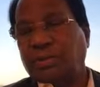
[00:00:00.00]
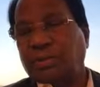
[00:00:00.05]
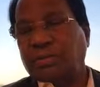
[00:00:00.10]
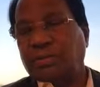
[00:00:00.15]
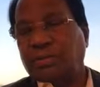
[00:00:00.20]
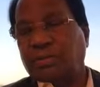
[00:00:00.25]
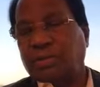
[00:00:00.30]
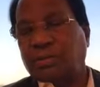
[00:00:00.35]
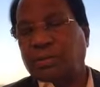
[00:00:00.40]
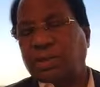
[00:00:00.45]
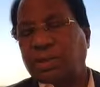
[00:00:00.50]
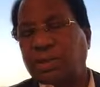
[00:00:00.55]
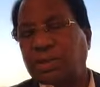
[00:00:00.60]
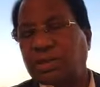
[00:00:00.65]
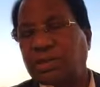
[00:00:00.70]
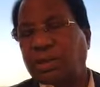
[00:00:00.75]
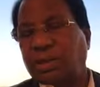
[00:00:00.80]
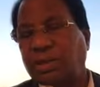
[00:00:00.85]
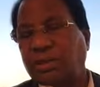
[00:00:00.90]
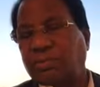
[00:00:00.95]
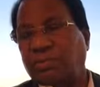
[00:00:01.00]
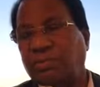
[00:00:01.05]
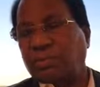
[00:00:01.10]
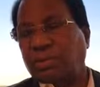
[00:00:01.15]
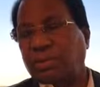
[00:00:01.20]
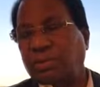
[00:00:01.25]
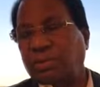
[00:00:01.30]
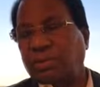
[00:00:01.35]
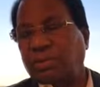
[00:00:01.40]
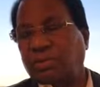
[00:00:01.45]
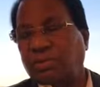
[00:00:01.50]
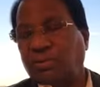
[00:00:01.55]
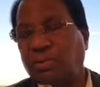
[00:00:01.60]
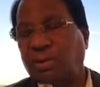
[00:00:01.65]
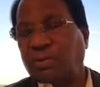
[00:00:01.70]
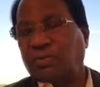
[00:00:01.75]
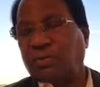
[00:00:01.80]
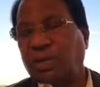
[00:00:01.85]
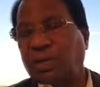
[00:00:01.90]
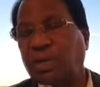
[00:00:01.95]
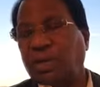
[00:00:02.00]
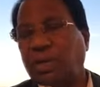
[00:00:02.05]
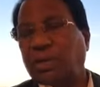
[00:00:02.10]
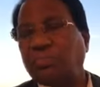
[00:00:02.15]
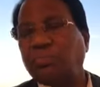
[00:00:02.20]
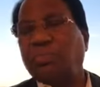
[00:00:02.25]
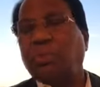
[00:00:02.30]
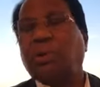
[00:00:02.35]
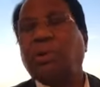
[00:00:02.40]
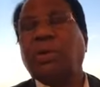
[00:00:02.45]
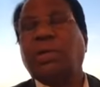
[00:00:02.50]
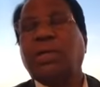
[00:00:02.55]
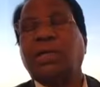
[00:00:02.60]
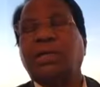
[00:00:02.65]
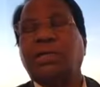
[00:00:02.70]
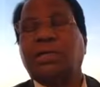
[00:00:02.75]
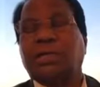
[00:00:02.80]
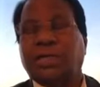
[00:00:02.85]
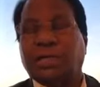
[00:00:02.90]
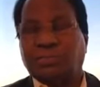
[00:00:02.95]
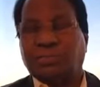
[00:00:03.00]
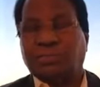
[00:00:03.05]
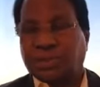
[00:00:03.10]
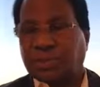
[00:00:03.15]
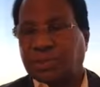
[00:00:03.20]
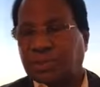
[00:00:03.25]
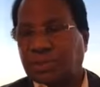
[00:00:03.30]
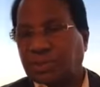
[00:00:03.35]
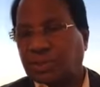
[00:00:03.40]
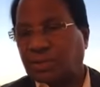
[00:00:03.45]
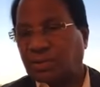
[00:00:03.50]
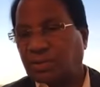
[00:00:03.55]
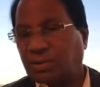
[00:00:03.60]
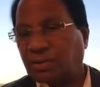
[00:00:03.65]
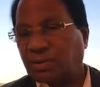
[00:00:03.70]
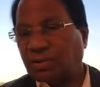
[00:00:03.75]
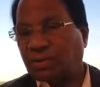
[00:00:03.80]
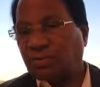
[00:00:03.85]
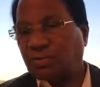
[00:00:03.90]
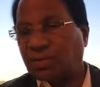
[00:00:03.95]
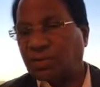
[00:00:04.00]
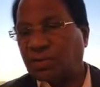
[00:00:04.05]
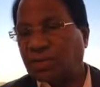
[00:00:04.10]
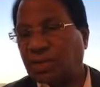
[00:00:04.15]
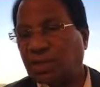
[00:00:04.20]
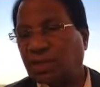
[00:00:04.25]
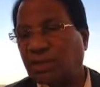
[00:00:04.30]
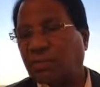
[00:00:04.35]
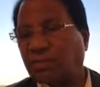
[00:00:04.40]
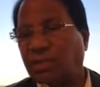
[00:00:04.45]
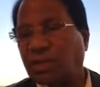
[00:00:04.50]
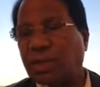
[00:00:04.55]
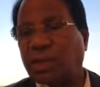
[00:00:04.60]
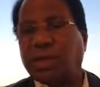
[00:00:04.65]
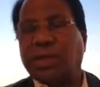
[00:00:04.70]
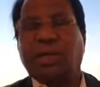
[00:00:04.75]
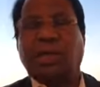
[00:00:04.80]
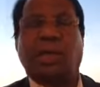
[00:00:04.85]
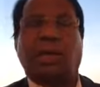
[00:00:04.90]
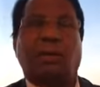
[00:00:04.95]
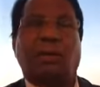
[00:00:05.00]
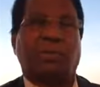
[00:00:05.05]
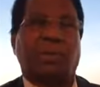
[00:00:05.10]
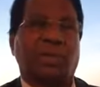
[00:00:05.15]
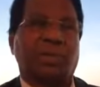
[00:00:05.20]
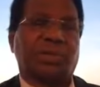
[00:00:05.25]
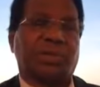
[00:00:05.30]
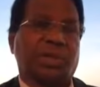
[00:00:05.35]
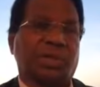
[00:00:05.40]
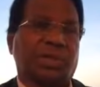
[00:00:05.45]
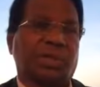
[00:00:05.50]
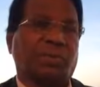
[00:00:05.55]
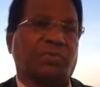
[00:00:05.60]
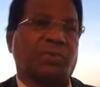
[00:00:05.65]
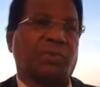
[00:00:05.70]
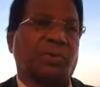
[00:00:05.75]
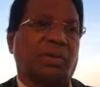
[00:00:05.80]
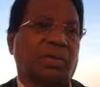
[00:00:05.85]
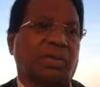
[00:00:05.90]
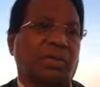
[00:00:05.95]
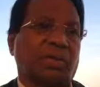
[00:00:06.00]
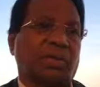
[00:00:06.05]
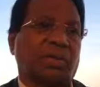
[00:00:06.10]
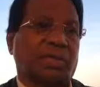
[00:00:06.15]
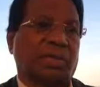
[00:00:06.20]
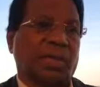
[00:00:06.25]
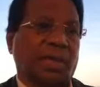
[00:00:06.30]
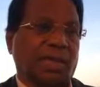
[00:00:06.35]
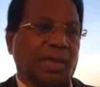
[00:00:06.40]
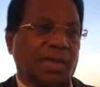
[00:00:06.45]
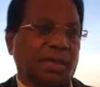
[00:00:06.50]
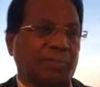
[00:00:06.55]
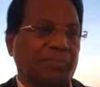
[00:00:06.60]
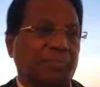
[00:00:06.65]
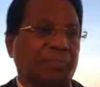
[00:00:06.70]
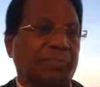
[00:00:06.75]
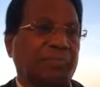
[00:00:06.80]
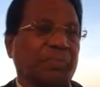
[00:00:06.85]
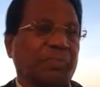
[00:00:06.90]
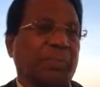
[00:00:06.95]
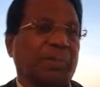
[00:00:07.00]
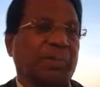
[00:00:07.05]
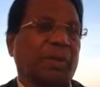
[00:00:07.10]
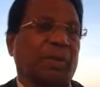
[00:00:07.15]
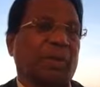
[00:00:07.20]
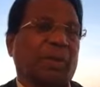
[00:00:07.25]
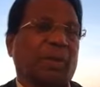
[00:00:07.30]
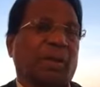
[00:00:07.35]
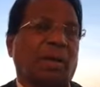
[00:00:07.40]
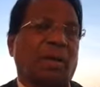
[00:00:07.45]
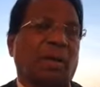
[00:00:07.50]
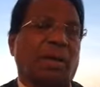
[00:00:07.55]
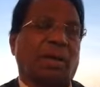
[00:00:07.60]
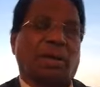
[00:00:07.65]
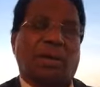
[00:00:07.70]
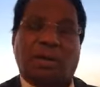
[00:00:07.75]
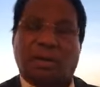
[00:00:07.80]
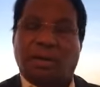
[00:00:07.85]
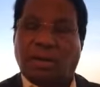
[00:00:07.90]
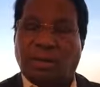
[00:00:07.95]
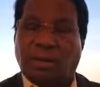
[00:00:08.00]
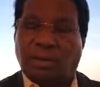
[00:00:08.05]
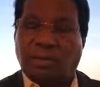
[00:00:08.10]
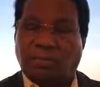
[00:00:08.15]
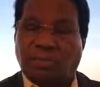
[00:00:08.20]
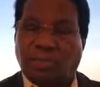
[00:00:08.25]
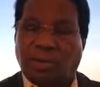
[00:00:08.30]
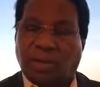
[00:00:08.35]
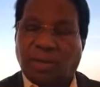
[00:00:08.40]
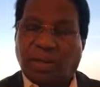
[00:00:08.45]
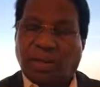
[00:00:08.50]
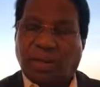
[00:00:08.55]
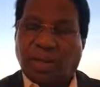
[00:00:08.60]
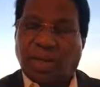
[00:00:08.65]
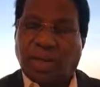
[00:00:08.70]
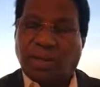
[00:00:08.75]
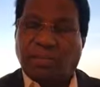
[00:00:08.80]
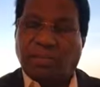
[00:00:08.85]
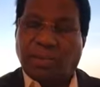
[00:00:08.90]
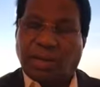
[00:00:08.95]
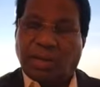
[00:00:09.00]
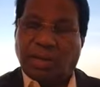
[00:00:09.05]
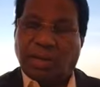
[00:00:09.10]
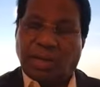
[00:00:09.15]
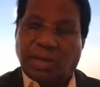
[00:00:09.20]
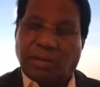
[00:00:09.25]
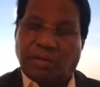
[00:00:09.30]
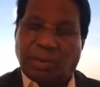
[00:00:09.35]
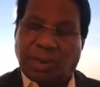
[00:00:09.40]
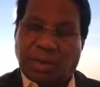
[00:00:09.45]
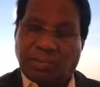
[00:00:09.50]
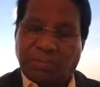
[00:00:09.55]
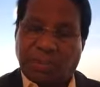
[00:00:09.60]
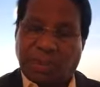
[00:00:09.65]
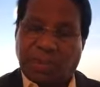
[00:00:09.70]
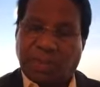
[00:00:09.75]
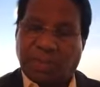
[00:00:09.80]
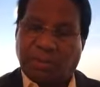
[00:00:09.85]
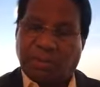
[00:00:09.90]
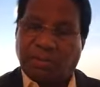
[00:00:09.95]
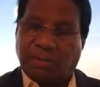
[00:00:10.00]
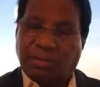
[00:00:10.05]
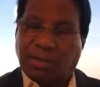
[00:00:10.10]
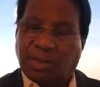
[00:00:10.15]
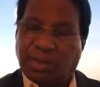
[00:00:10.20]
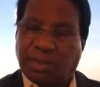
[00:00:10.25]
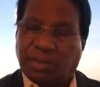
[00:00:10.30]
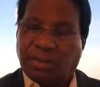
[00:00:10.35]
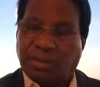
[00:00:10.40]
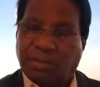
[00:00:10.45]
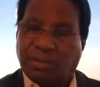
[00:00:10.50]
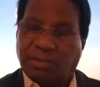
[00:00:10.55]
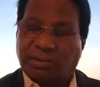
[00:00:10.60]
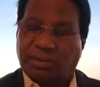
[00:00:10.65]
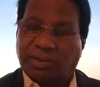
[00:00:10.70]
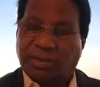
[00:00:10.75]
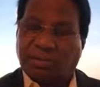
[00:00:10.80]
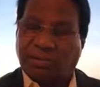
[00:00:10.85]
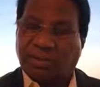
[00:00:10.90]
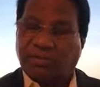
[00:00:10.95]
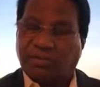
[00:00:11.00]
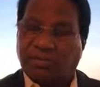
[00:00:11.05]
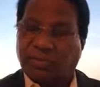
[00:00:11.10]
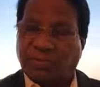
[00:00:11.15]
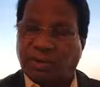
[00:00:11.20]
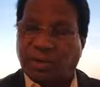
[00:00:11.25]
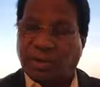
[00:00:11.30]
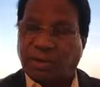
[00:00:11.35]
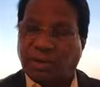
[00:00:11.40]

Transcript: So this is one of the important steps which the VIT Alumni Association of US has taken, and I'm happy that some of our